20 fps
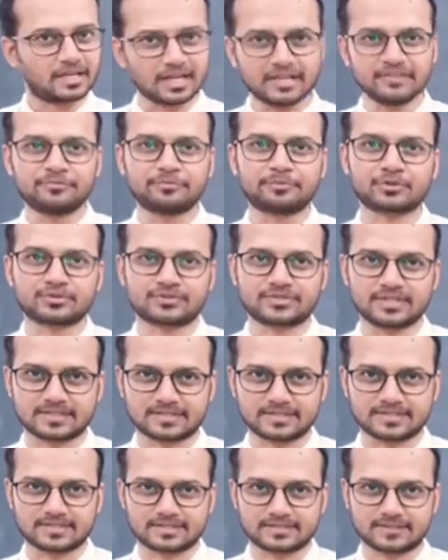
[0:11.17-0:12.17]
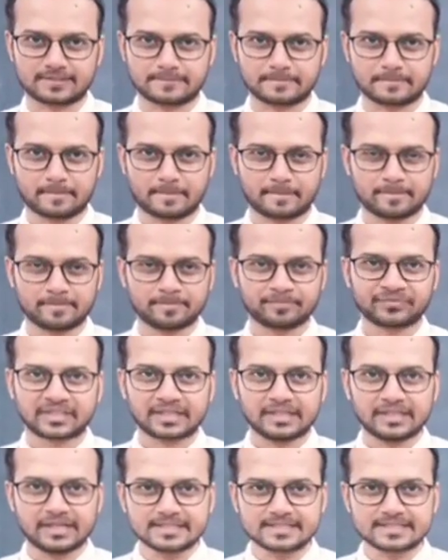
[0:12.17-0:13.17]
life processes.
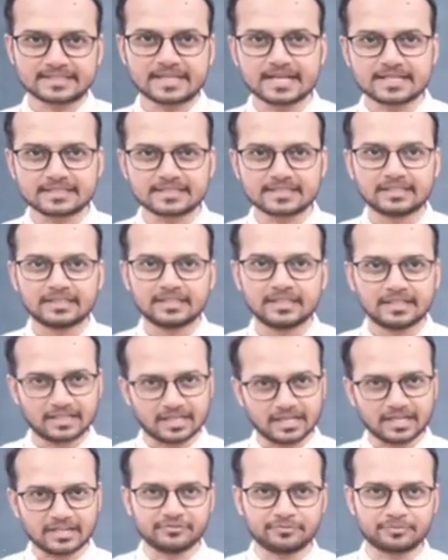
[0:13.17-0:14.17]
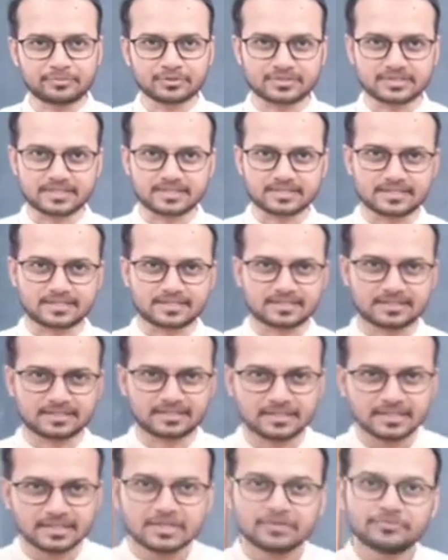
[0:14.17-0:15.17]
Let us start life processes.
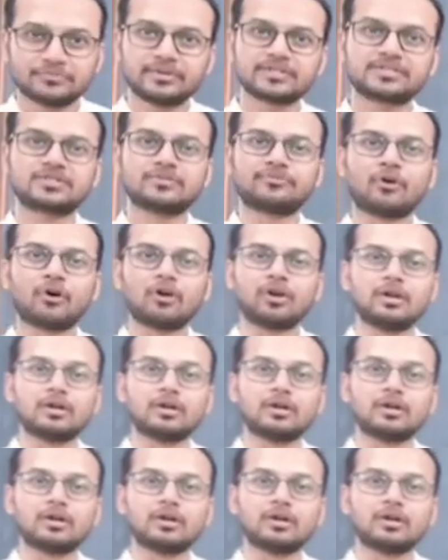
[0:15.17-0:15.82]
First of